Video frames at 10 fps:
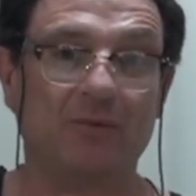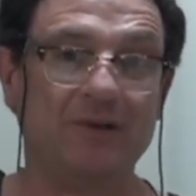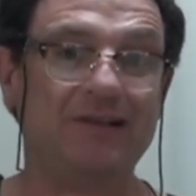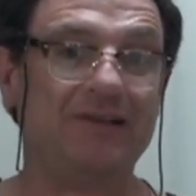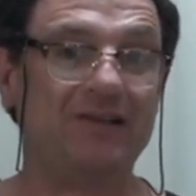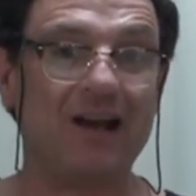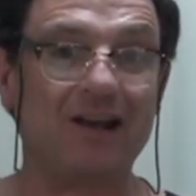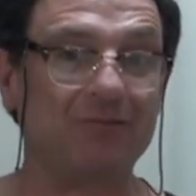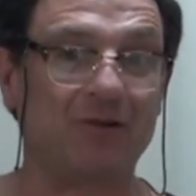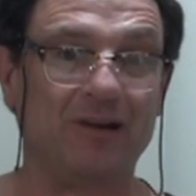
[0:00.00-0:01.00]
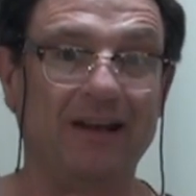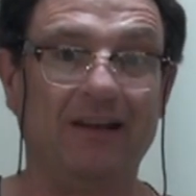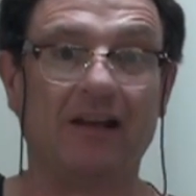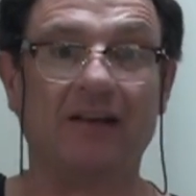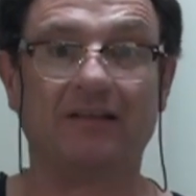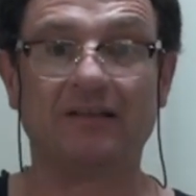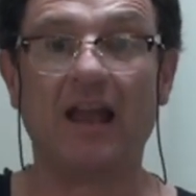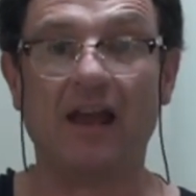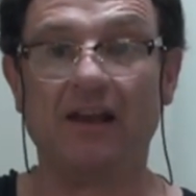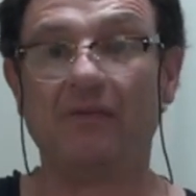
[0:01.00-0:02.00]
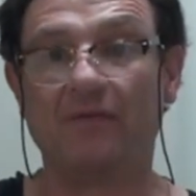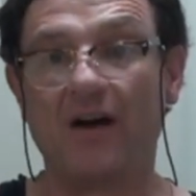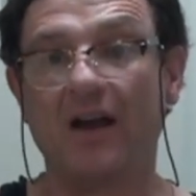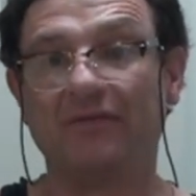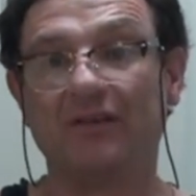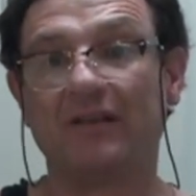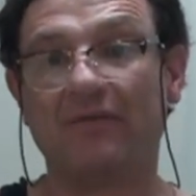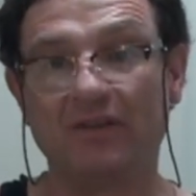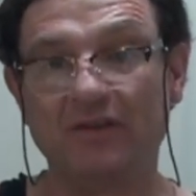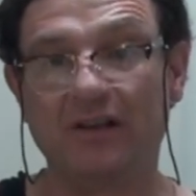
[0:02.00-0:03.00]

which generally they say five to seven